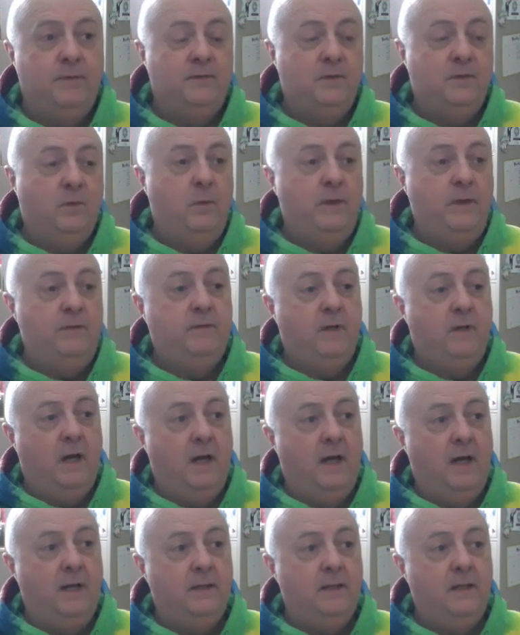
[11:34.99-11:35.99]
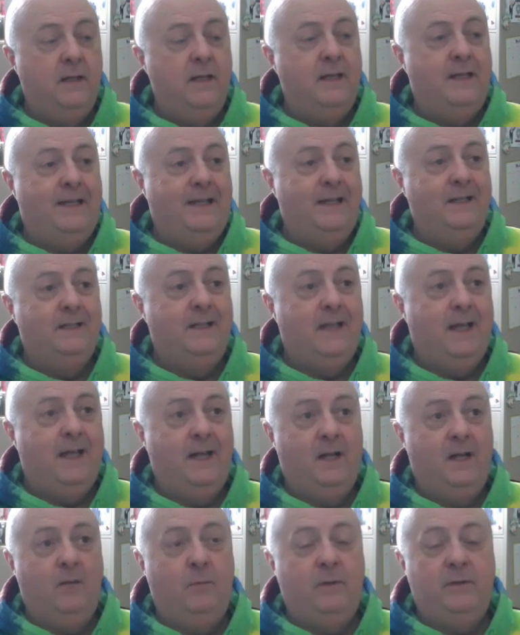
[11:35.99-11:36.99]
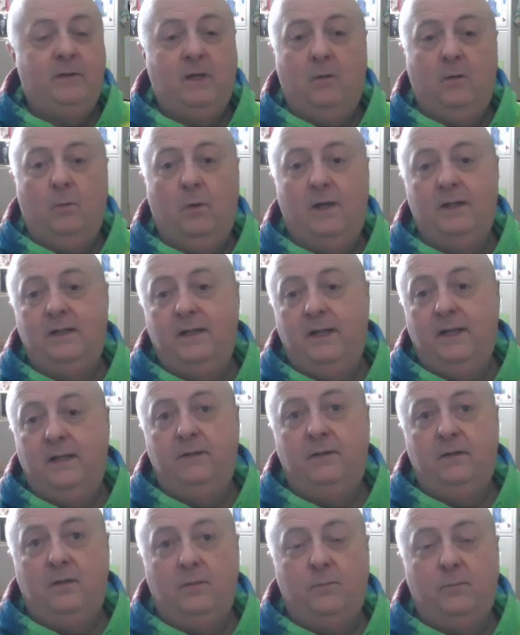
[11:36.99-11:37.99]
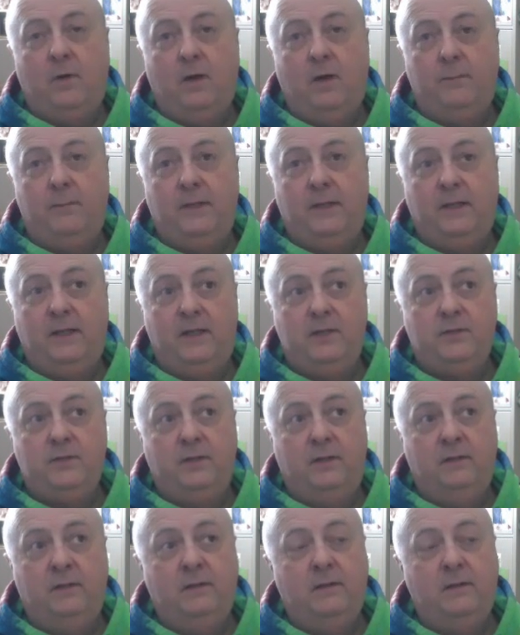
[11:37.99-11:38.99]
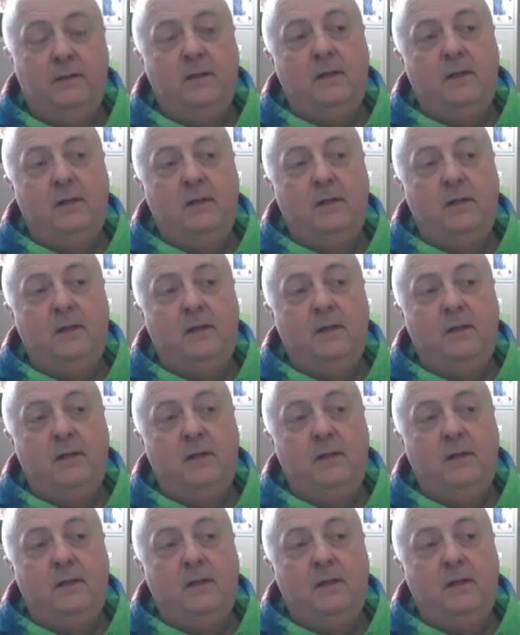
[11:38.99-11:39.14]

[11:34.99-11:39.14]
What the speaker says: So in Canada, we've got 1/10 of your population